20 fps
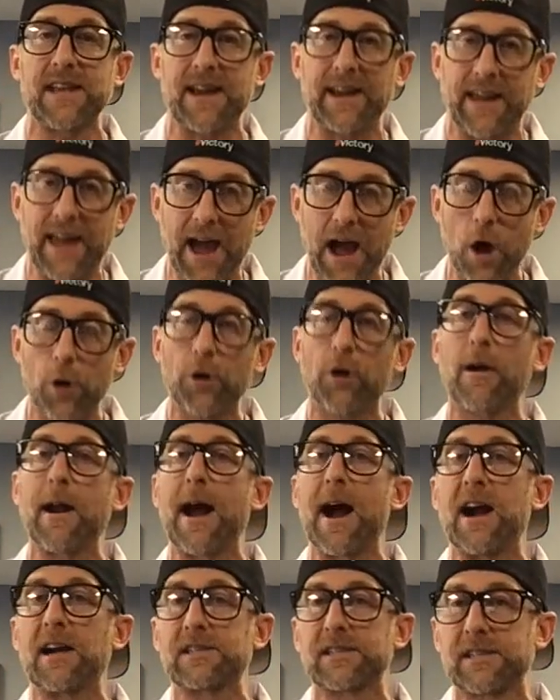and
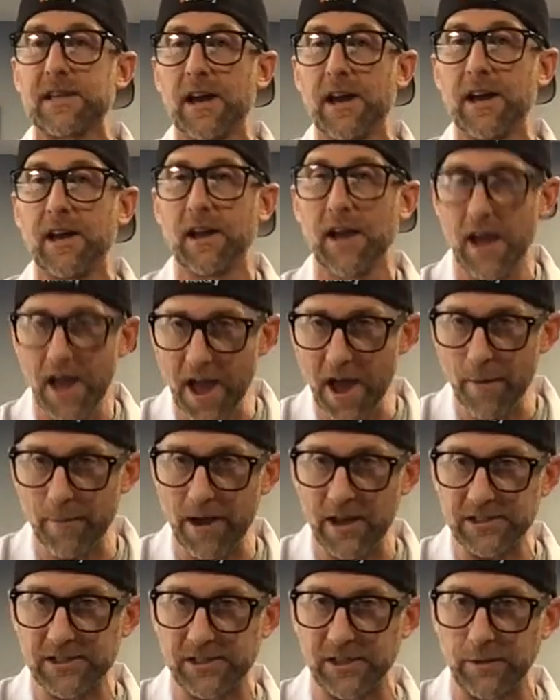counteracts
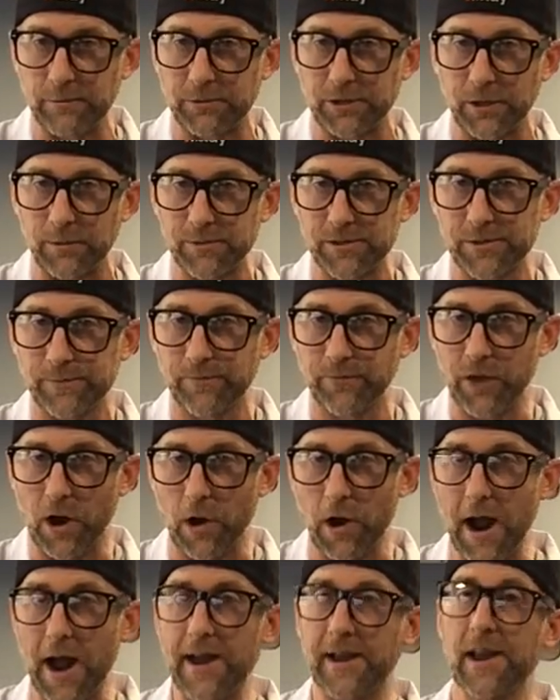MS symptoms. All
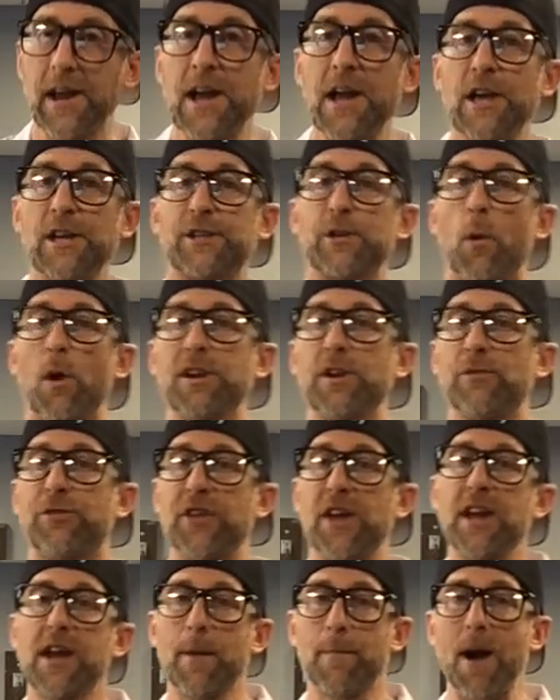right? So when you
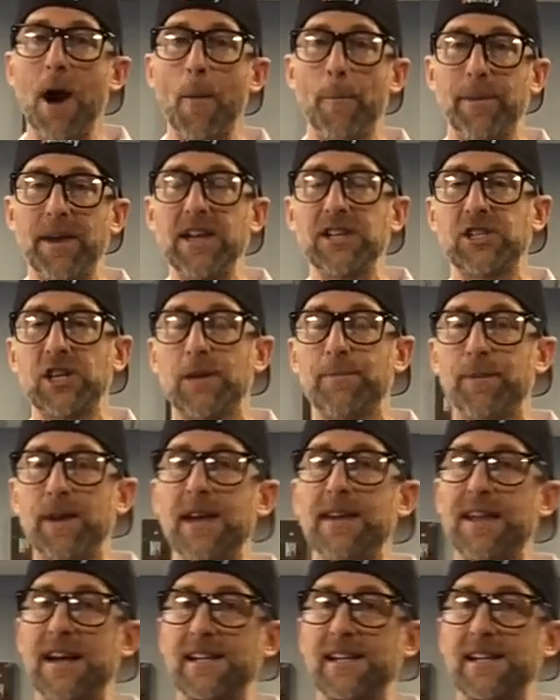think about BGB,